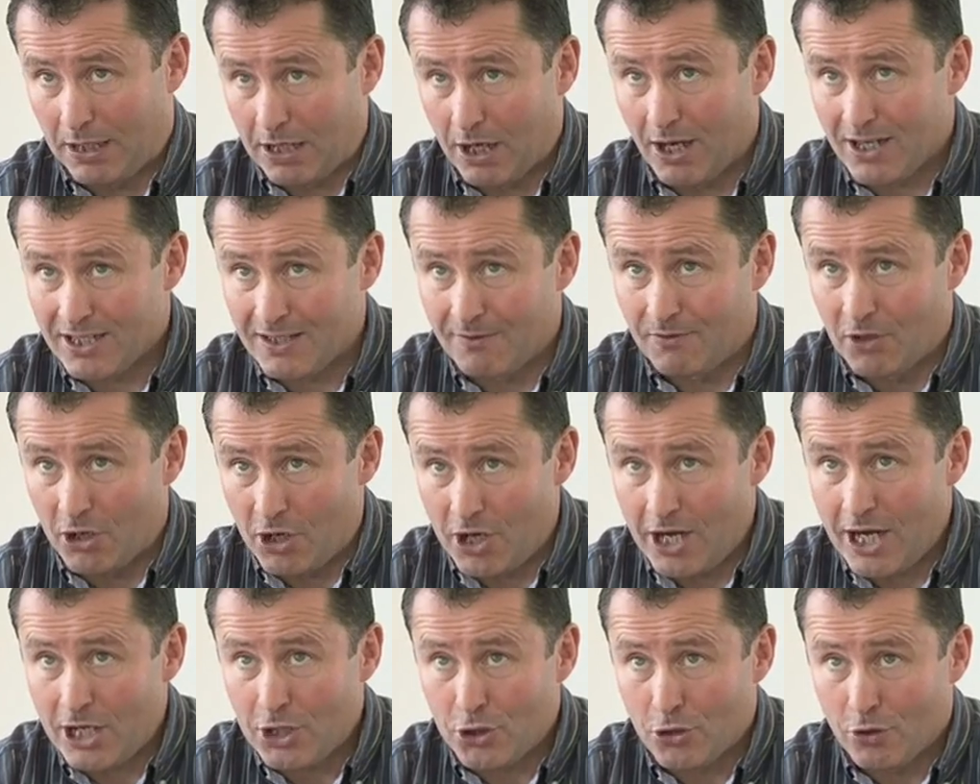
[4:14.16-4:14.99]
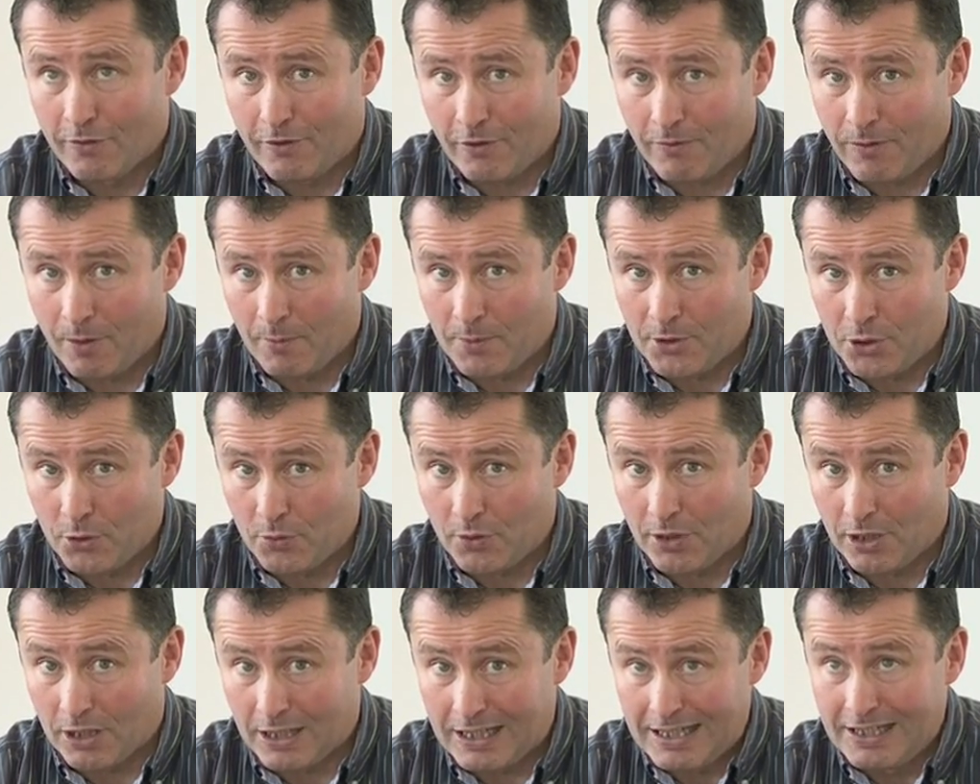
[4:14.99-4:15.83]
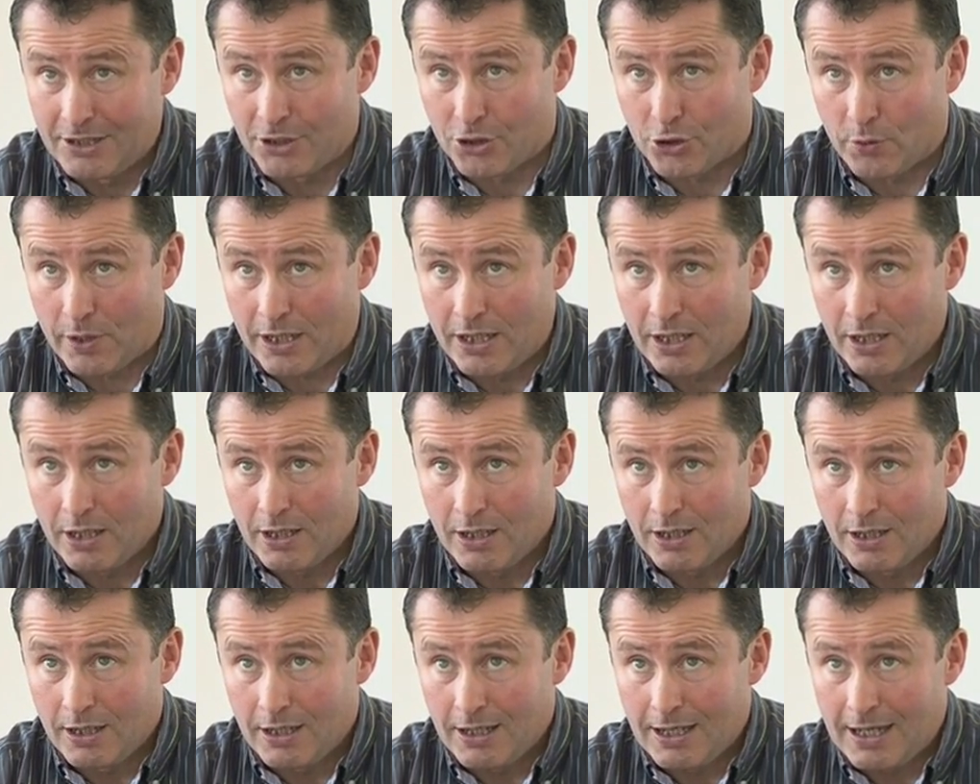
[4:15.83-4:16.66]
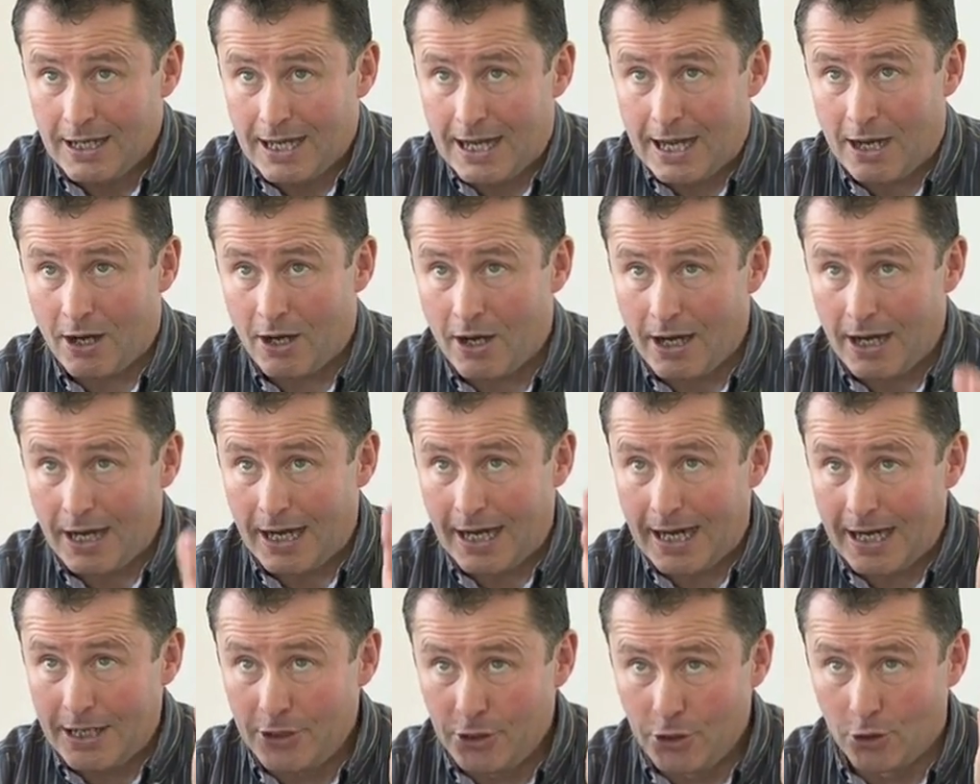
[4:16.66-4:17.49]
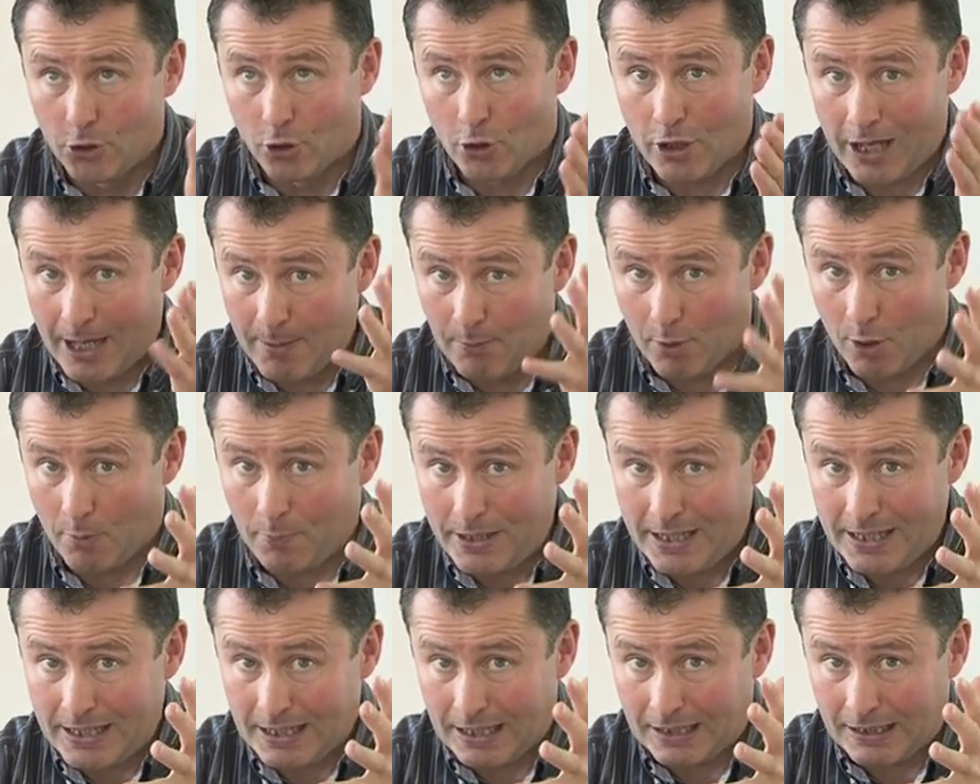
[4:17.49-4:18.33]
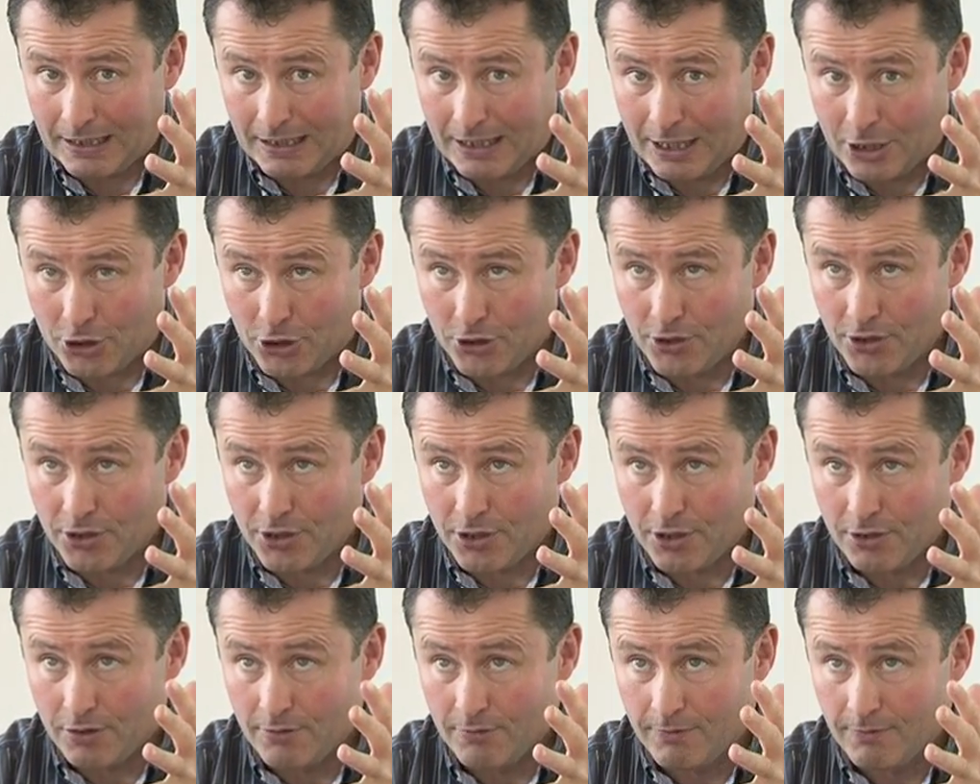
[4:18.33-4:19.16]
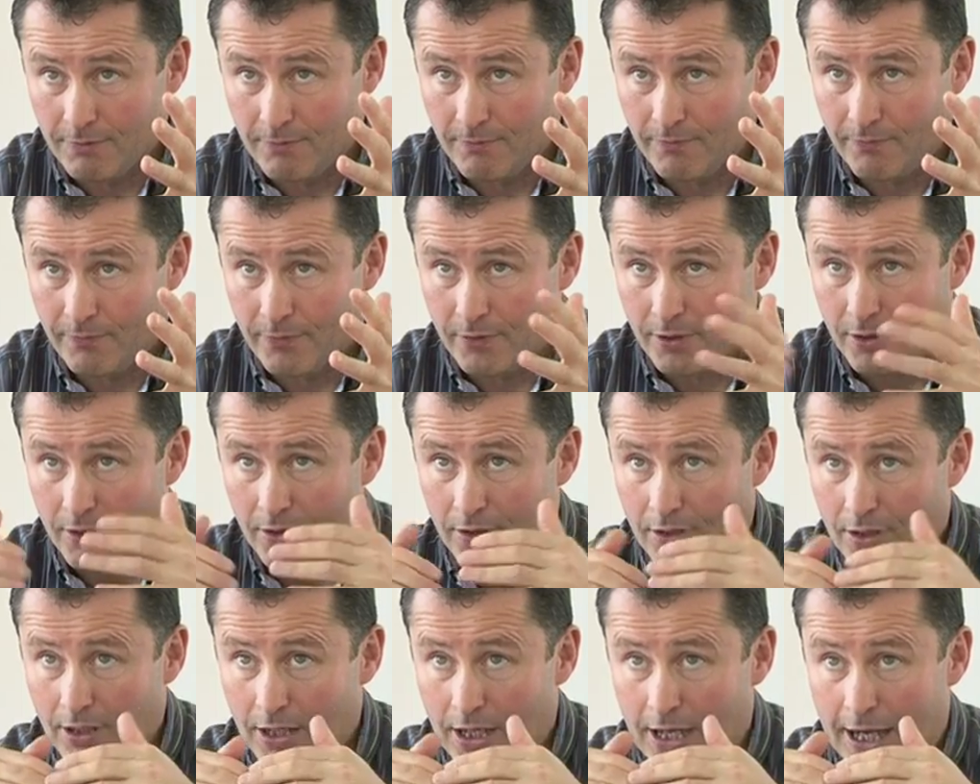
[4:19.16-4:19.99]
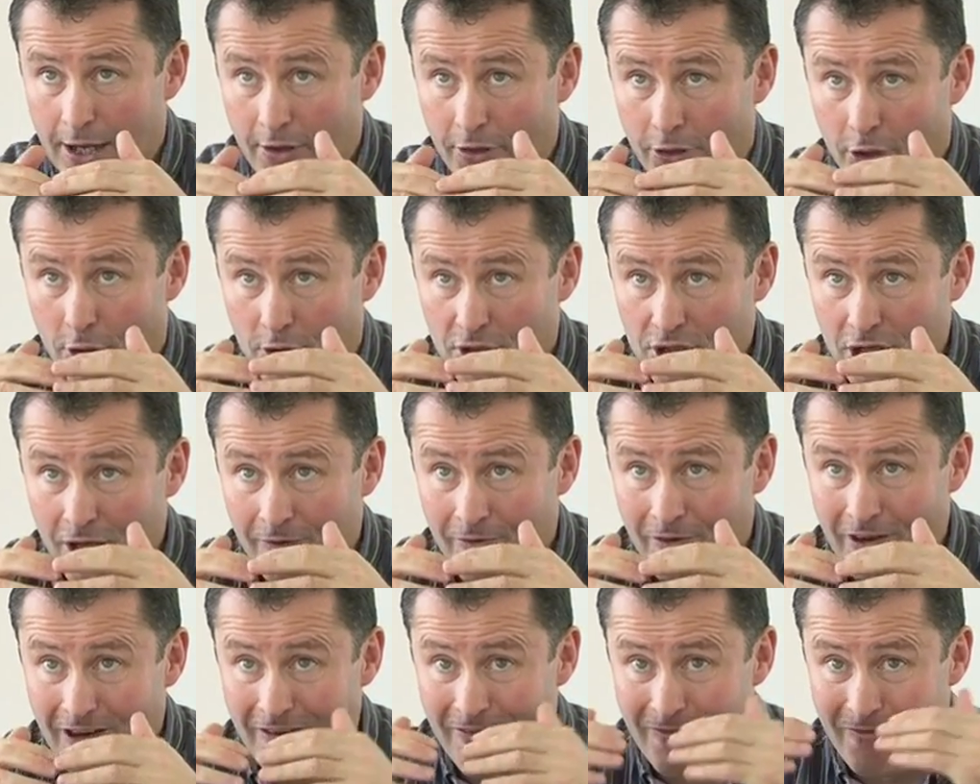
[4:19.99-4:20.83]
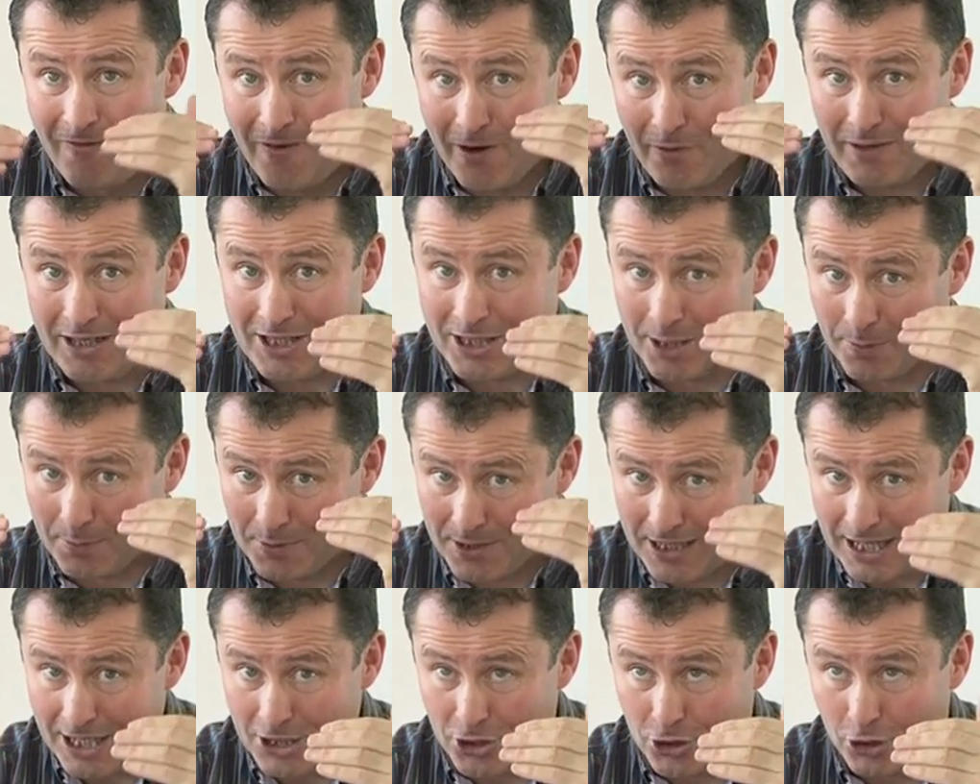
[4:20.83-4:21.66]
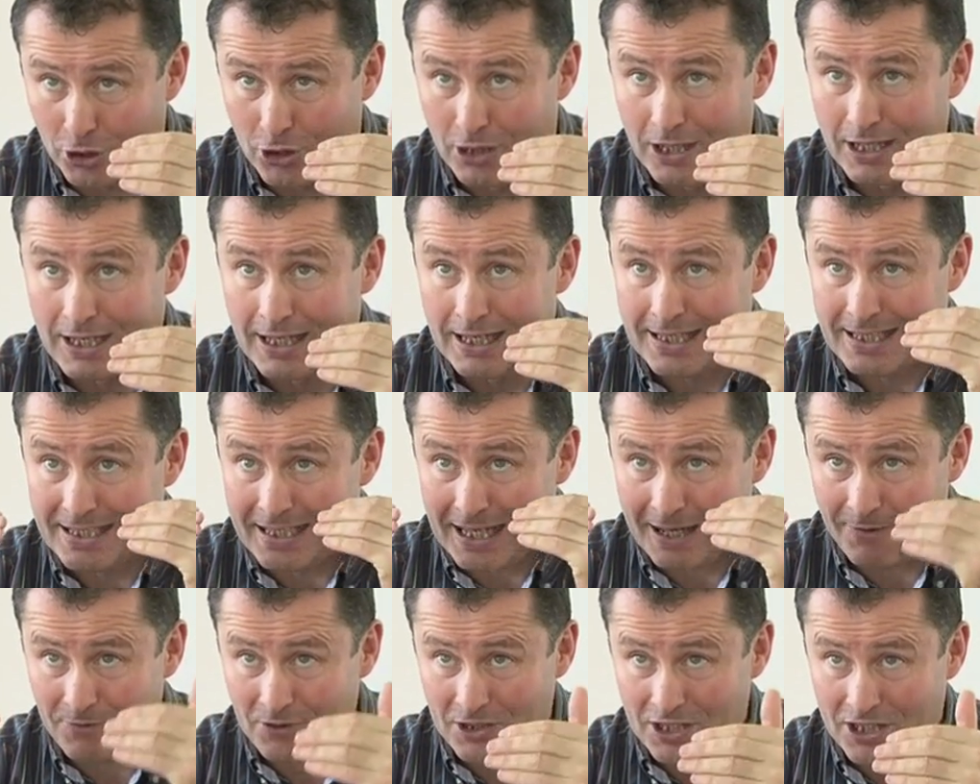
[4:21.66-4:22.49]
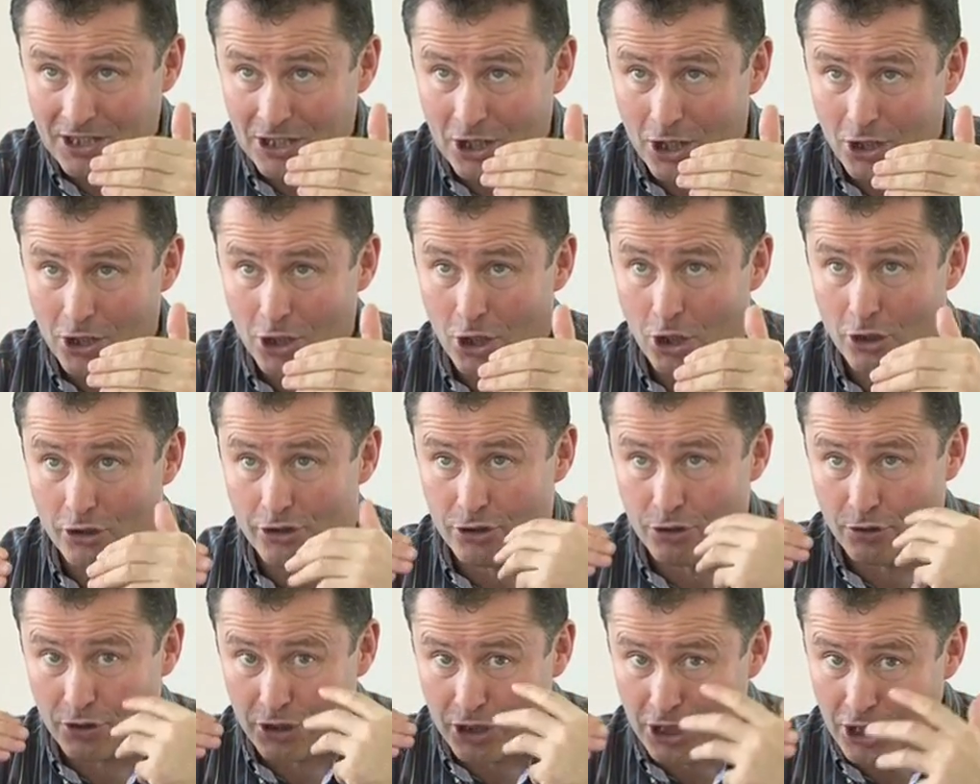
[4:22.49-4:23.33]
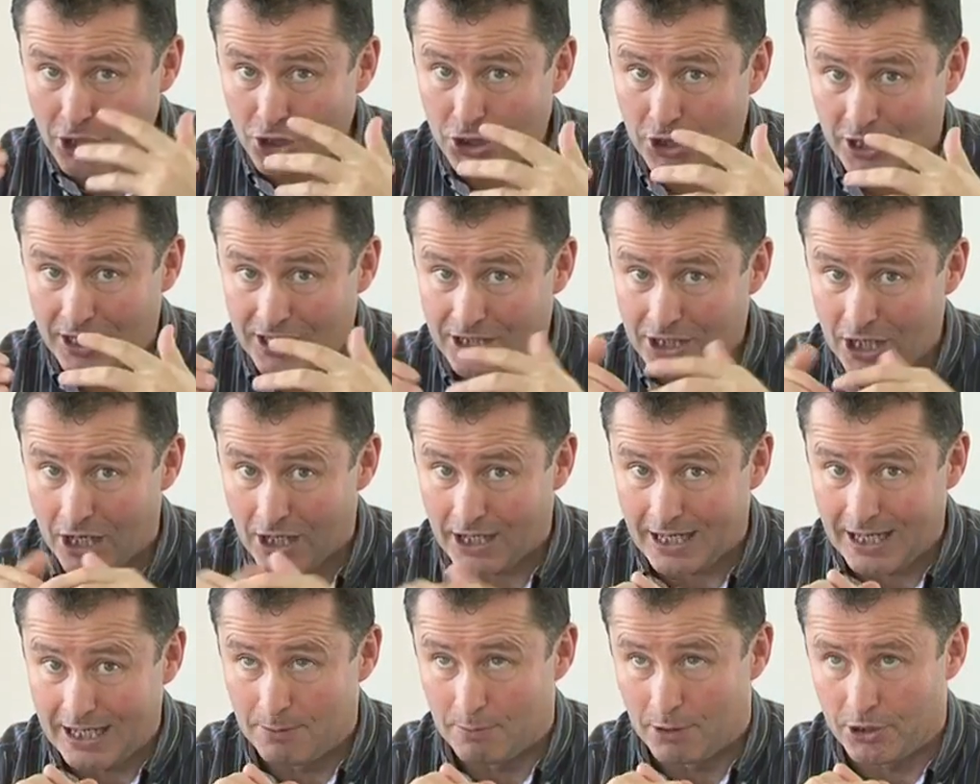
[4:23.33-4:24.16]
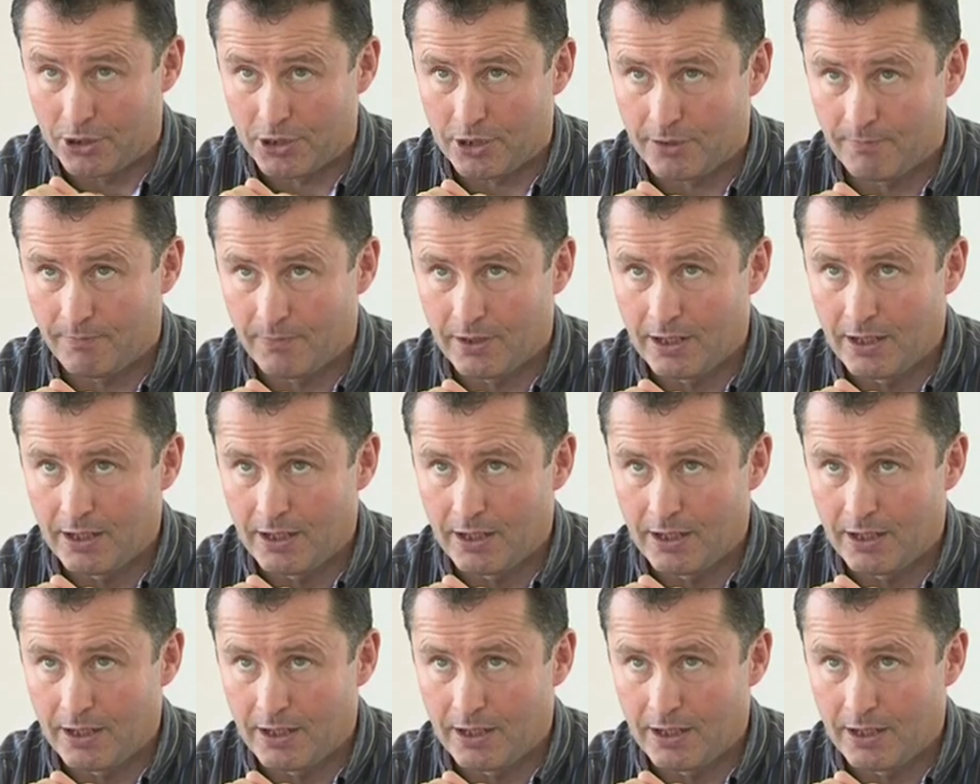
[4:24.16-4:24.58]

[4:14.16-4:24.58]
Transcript: because of the nature of the pharmaceutical industry, in your MRP calculations, there's often a very substantial safety stock or strategic stock element.